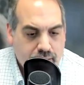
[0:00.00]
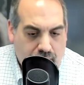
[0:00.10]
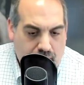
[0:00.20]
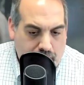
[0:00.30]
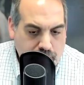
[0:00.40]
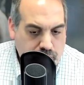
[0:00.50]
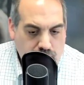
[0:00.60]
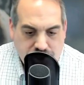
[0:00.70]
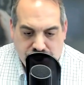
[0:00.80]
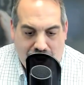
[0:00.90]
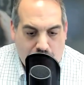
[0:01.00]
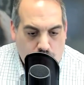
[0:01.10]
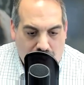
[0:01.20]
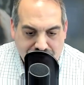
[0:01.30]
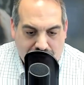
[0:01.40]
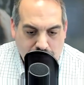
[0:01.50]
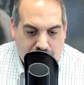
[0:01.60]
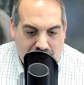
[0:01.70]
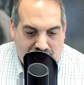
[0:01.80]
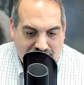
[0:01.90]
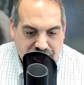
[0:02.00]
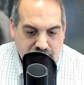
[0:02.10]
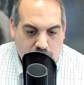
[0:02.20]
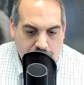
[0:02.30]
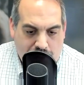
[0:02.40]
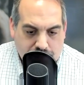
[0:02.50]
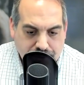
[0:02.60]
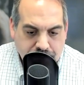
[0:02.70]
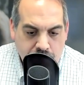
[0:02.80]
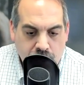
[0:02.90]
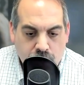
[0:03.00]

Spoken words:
good job, well done by IGO members.